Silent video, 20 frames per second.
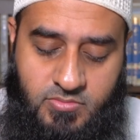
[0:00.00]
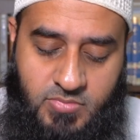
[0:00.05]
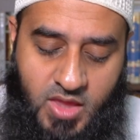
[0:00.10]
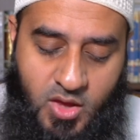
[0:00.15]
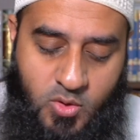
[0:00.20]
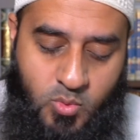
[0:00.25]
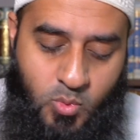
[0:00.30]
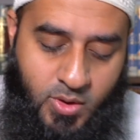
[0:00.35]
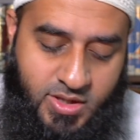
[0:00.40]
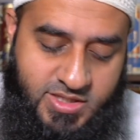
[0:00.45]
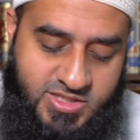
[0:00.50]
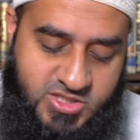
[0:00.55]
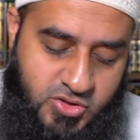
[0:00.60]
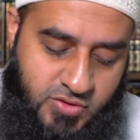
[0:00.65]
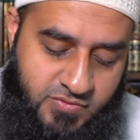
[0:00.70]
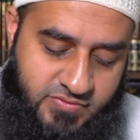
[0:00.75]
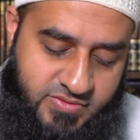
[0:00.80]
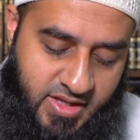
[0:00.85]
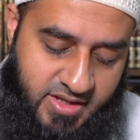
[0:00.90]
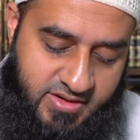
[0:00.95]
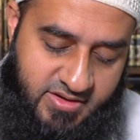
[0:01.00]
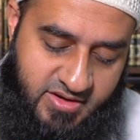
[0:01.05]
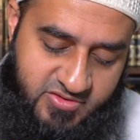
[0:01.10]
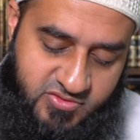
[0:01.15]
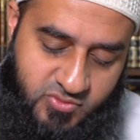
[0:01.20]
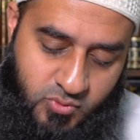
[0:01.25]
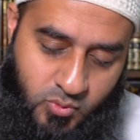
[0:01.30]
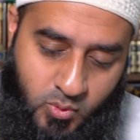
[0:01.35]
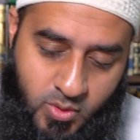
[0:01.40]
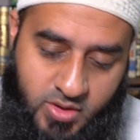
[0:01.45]
once you've done
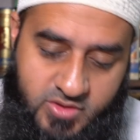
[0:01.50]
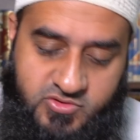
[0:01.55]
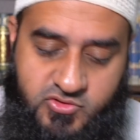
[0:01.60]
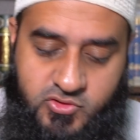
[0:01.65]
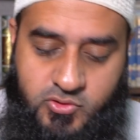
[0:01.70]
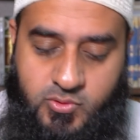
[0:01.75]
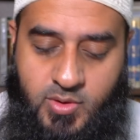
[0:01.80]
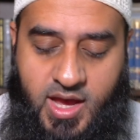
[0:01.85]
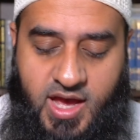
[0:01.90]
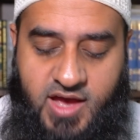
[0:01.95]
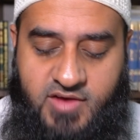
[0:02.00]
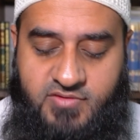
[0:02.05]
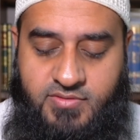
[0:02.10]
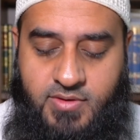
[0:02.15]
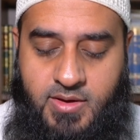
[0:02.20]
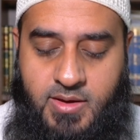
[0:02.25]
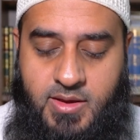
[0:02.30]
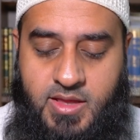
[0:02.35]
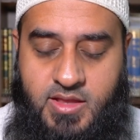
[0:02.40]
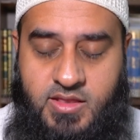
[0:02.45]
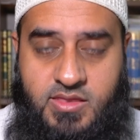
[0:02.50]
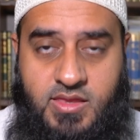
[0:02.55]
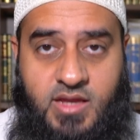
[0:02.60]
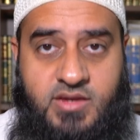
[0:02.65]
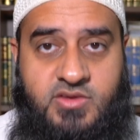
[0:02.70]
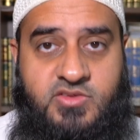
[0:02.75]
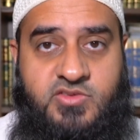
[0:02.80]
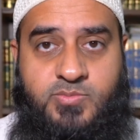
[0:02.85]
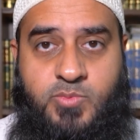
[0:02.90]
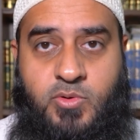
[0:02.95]
this, once you have
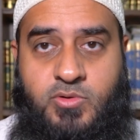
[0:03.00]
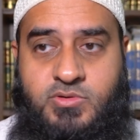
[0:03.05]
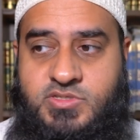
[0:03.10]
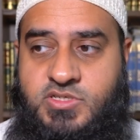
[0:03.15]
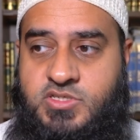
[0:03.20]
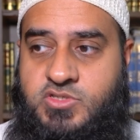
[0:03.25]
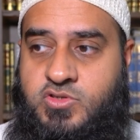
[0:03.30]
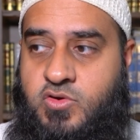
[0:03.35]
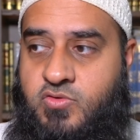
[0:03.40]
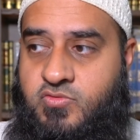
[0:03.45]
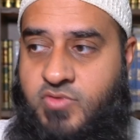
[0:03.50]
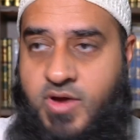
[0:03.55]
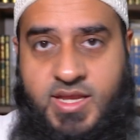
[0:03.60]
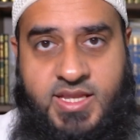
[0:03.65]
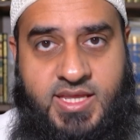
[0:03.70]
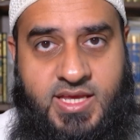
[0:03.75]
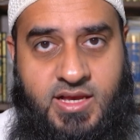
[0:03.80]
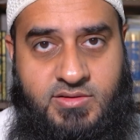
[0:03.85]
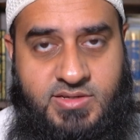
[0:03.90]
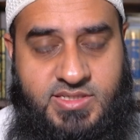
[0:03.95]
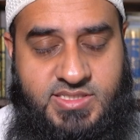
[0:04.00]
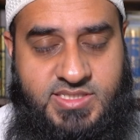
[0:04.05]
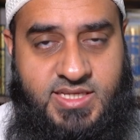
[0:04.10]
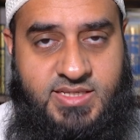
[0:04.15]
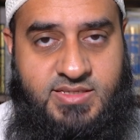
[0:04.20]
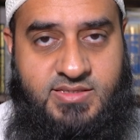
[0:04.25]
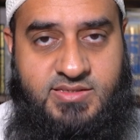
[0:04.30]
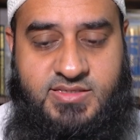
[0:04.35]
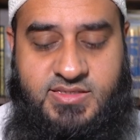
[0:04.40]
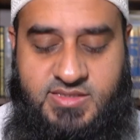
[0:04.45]
done this process of writing out these
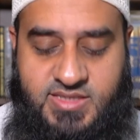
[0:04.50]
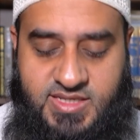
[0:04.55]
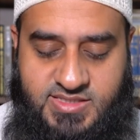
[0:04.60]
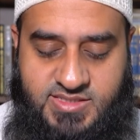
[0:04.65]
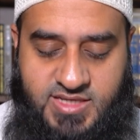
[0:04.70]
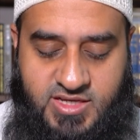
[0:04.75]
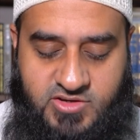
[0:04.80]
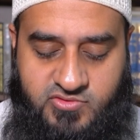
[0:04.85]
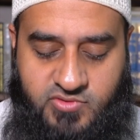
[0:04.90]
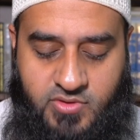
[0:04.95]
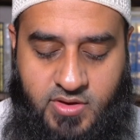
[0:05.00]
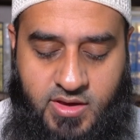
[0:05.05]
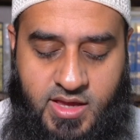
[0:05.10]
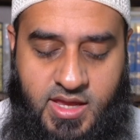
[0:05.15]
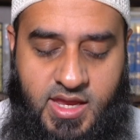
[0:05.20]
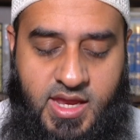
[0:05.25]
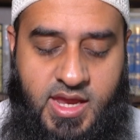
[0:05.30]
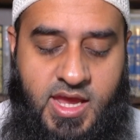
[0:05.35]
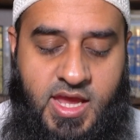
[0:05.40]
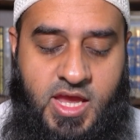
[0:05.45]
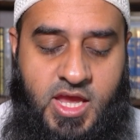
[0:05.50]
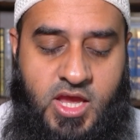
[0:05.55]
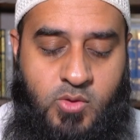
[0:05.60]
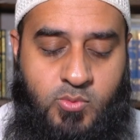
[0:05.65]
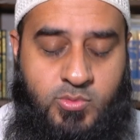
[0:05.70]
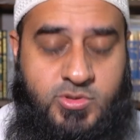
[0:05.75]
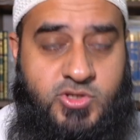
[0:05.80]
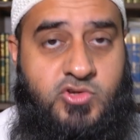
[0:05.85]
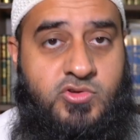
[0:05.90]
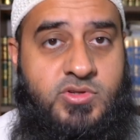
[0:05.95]
sentences and etc.,
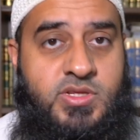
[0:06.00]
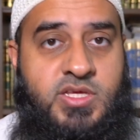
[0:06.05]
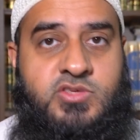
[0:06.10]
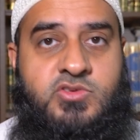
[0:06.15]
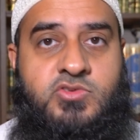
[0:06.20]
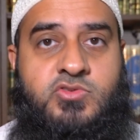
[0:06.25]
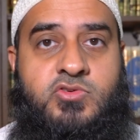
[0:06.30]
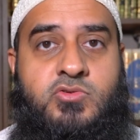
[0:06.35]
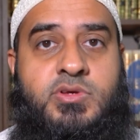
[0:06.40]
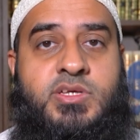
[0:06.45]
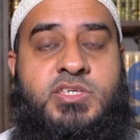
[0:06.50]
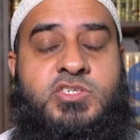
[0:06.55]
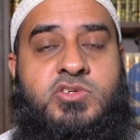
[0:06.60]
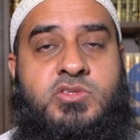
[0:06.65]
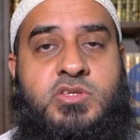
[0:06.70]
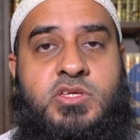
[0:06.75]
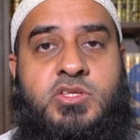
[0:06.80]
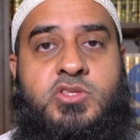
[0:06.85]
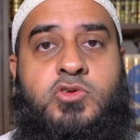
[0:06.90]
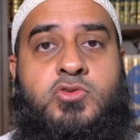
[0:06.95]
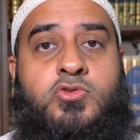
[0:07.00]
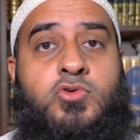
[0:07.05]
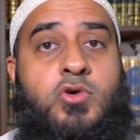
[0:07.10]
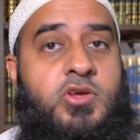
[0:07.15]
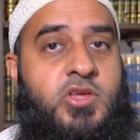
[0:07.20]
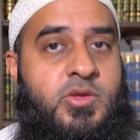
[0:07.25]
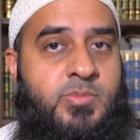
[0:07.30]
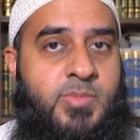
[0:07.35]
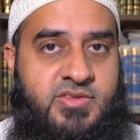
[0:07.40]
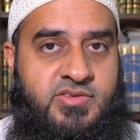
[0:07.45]
what you need to do is you need to
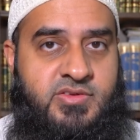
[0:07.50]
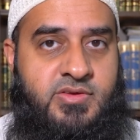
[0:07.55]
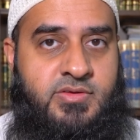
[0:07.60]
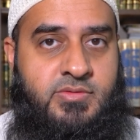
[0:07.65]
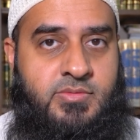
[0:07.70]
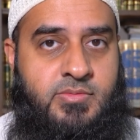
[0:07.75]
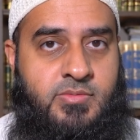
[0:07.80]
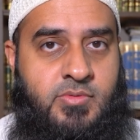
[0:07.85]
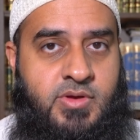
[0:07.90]
document it.